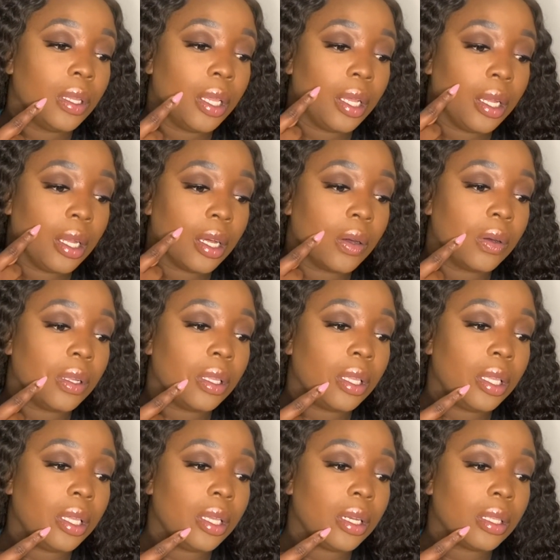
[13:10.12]
and go
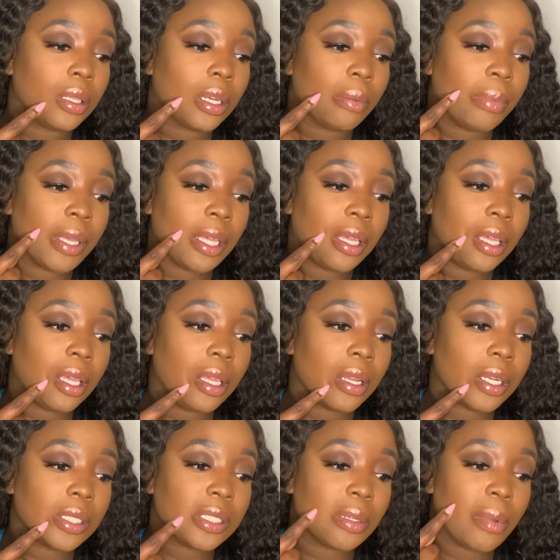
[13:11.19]
in a little bit
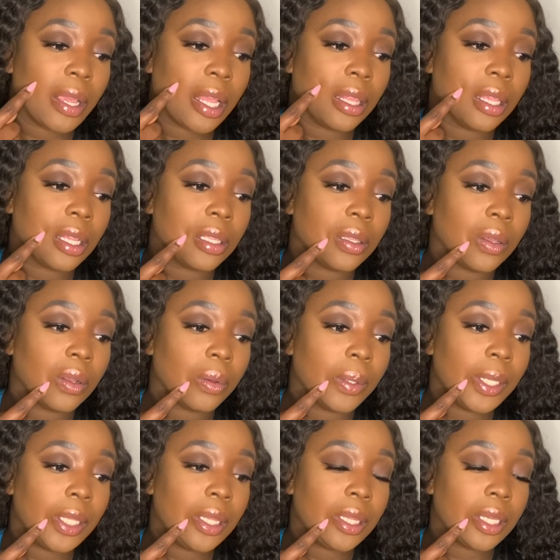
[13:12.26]
here to make it look a little
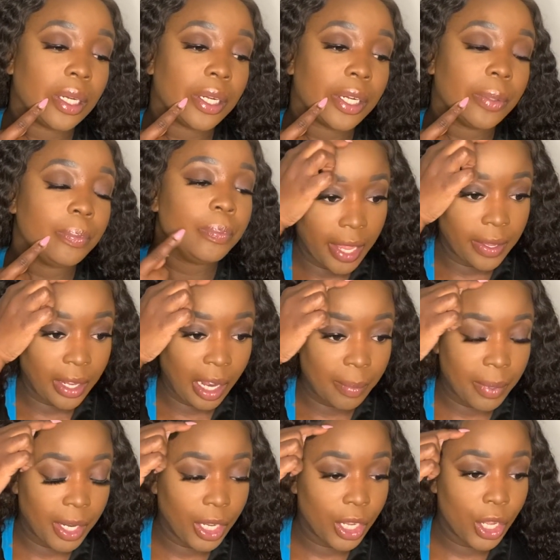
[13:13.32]
bit thinner. And then I'm
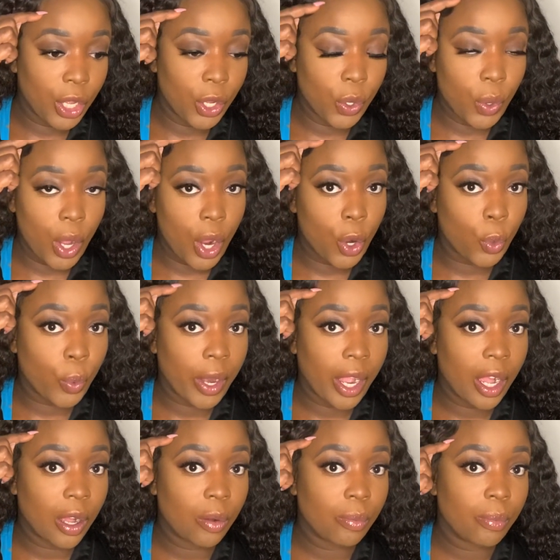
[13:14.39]
gonna go
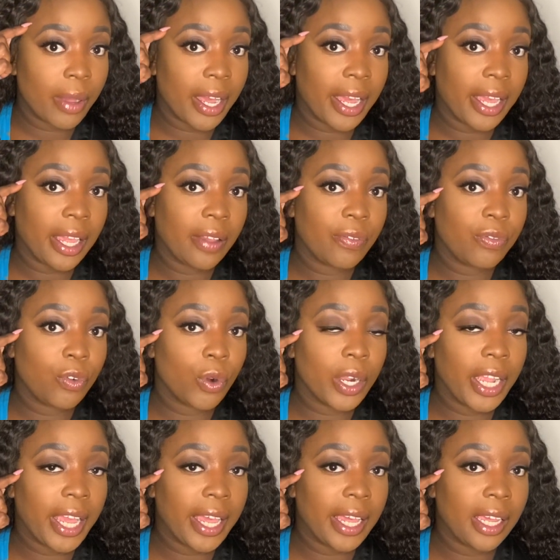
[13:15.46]
around my
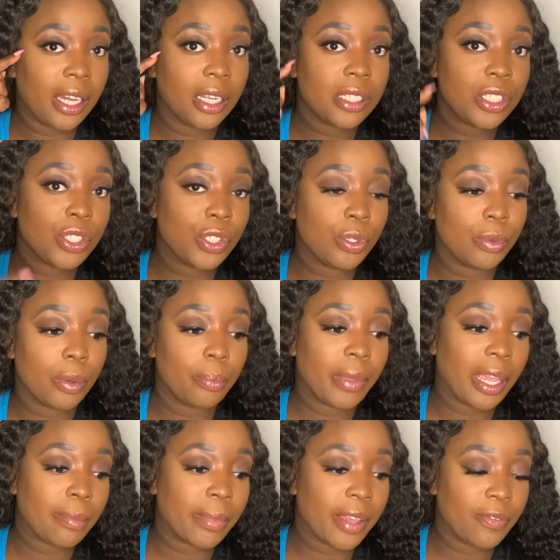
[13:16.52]
forehead to
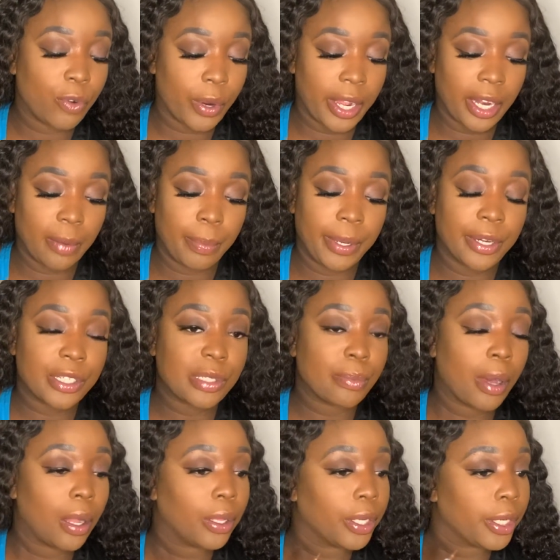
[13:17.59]
make my forehead appear
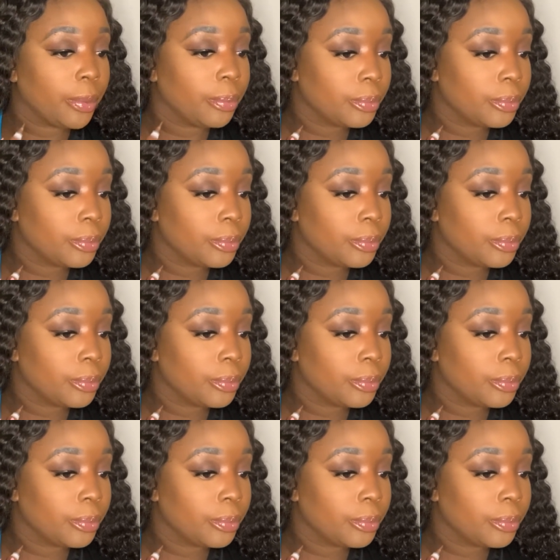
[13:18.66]
smaller.